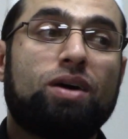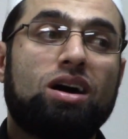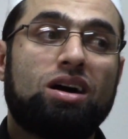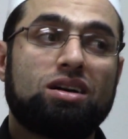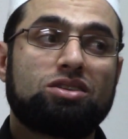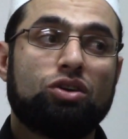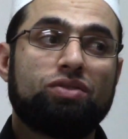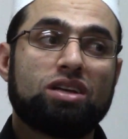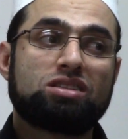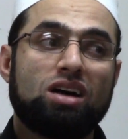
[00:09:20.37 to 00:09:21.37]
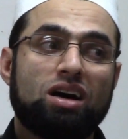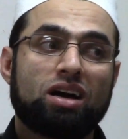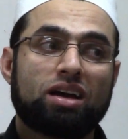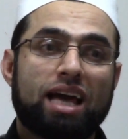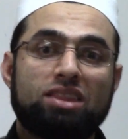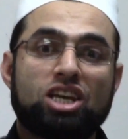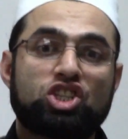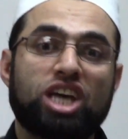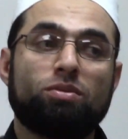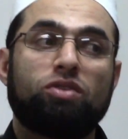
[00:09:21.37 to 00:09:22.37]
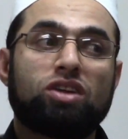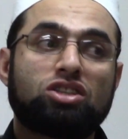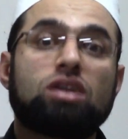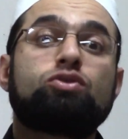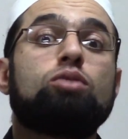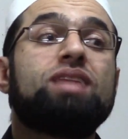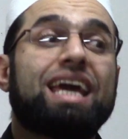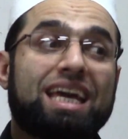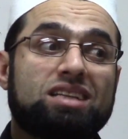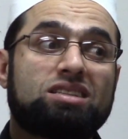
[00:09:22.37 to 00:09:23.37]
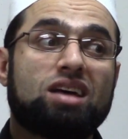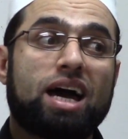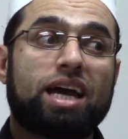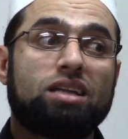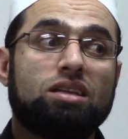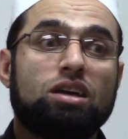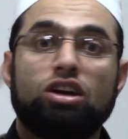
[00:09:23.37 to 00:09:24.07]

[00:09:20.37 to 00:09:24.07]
part of the tongue and the shape of the tongue from the inside,